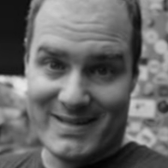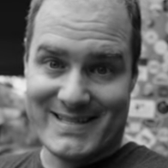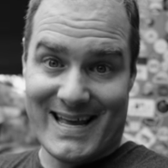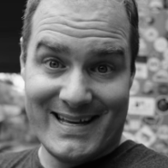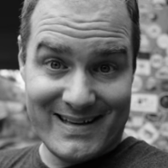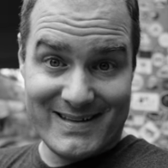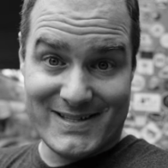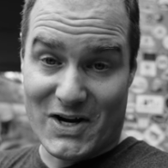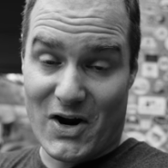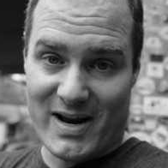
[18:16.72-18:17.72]
to say
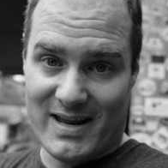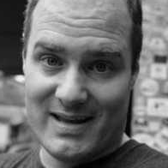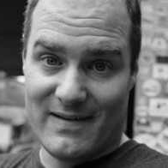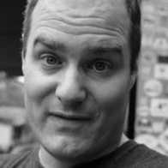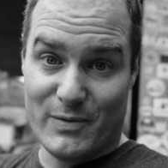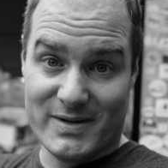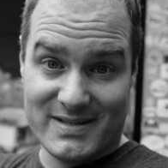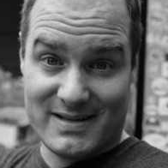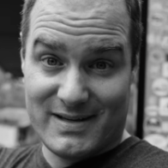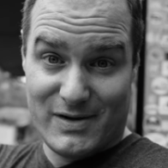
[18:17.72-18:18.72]
sorry. If it
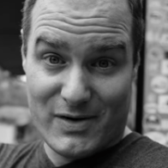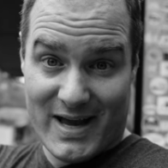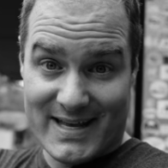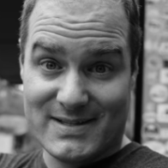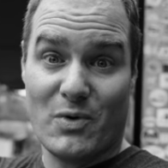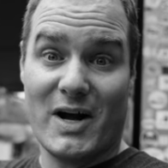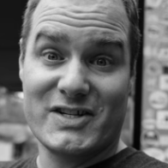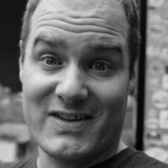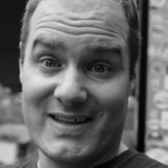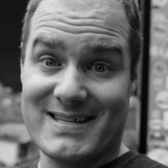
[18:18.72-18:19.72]
was you guys
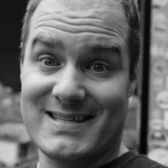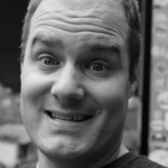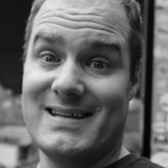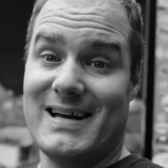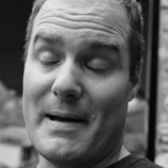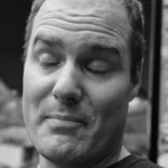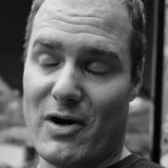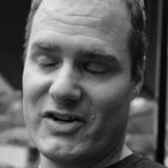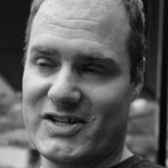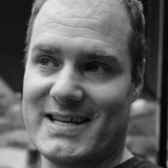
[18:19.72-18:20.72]
watching this, I
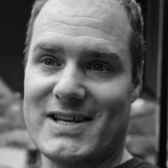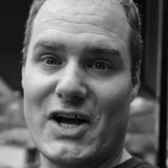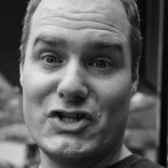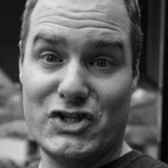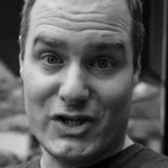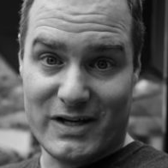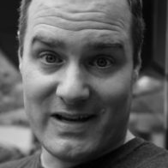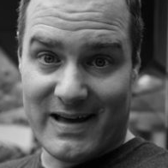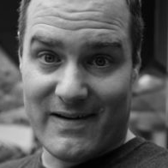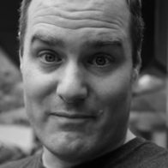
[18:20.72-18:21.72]
apologize. I should
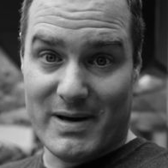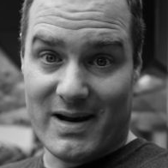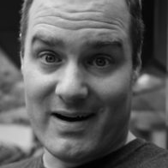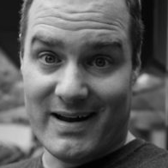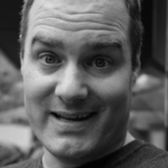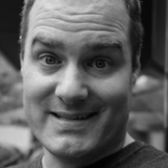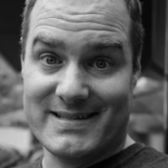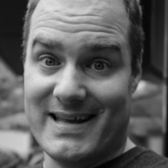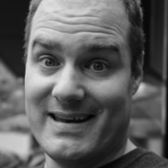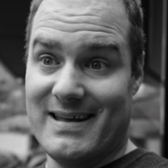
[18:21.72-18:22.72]
have been
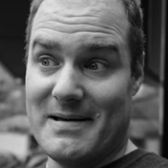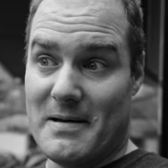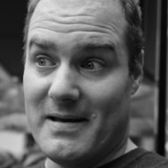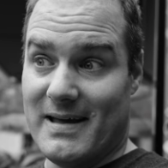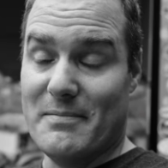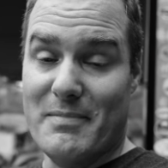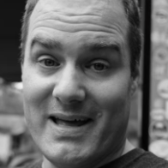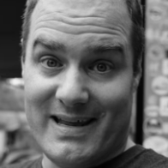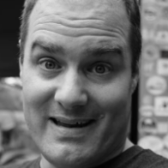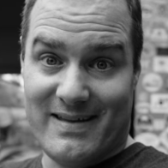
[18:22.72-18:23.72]
honest and
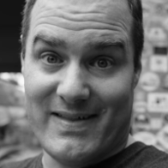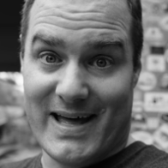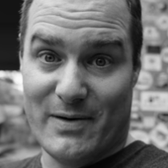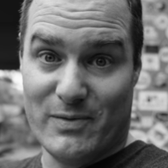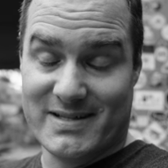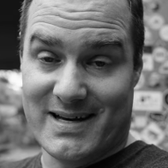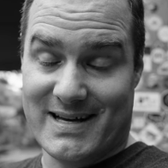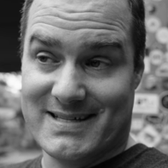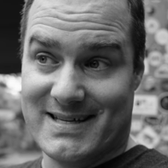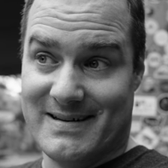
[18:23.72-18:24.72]
admitted that it was
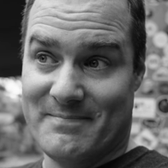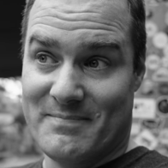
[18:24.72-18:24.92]
us,